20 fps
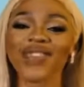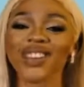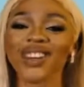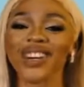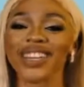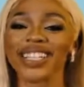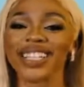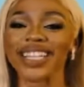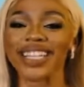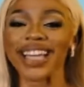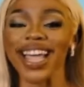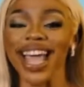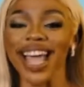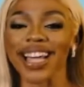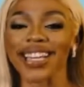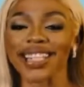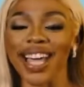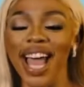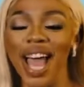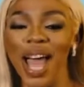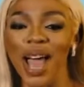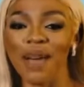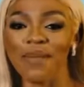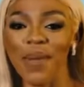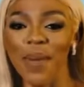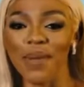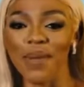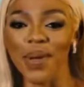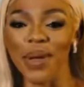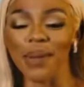I'm Kosi and I am
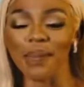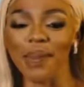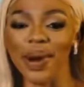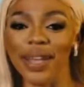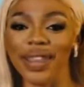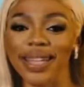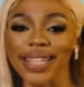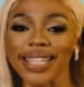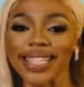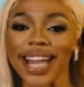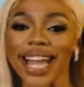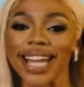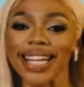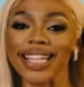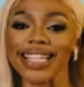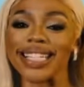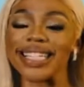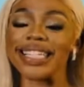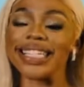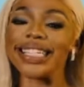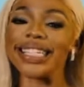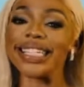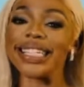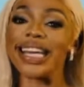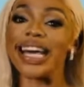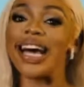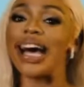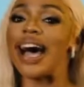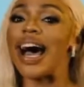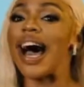a Big Brother Titans
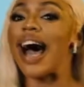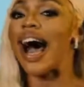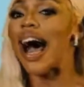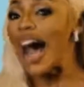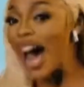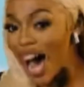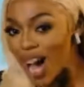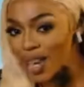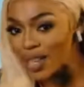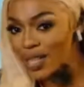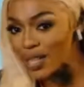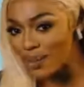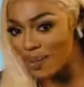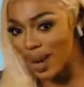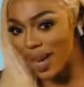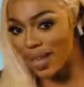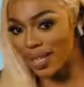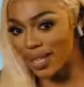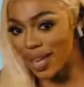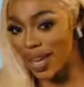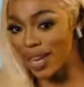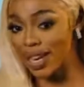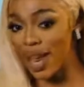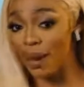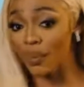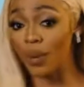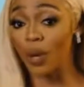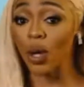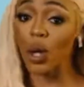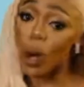housemate, and
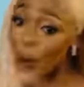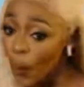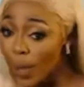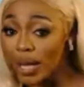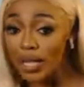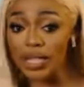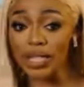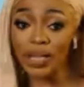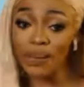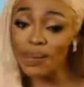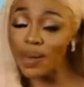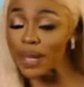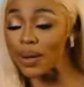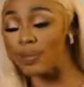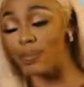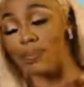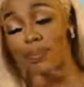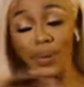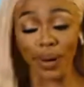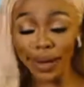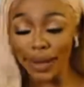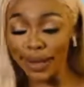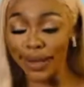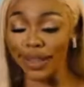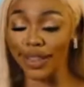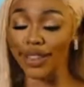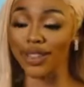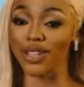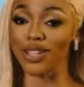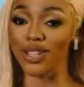I'm going to be
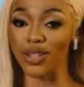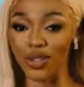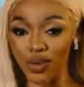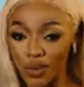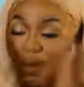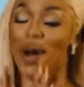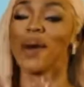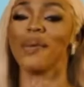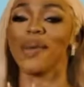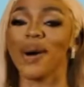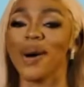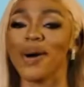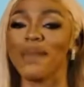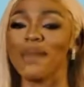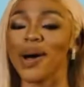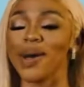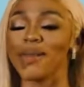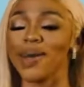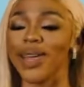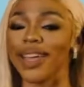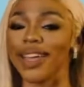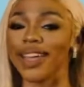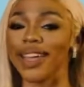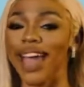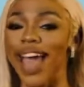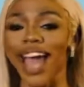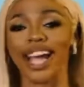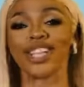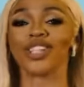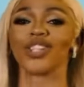bringing the drama by being
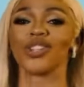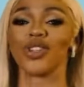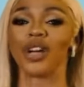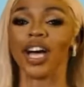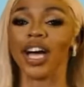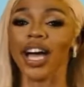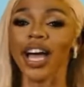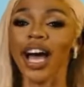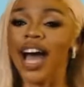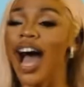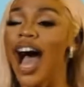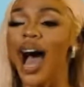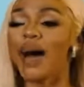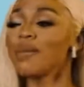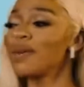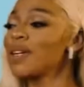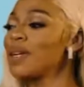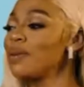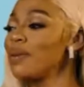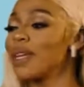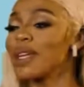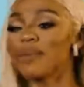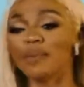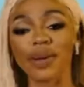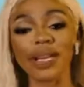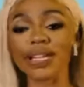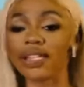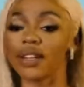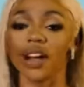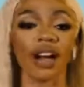extra. I'm going to make a
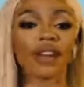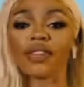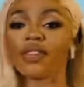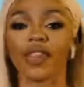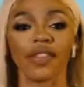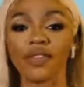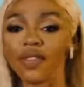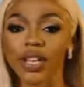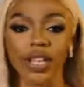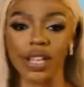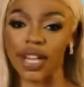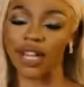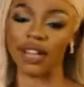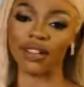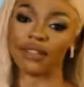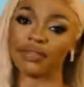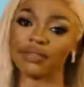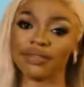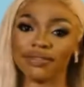big deal out of everything.